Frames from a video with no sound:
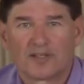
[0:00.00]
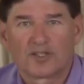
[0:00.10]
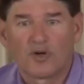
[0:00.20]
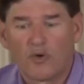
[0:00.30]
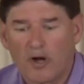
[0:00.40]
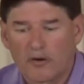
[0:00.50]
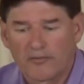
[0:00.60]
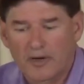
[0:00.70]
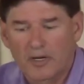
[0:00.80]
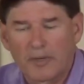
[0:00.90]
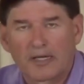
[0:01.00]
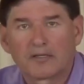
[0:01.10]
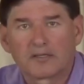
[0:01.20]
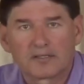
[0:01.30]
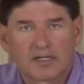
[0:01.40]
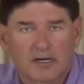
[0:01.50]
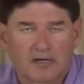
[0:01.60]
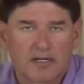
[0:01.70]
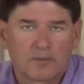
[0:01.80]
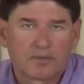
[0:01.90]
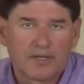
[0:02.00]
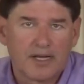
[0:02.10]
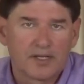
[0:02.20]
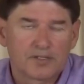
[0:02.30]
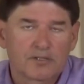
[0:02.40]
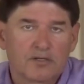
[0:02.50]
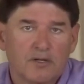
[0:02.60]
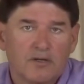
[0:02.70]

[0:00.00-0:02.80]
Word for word: So where fundamentals are in place,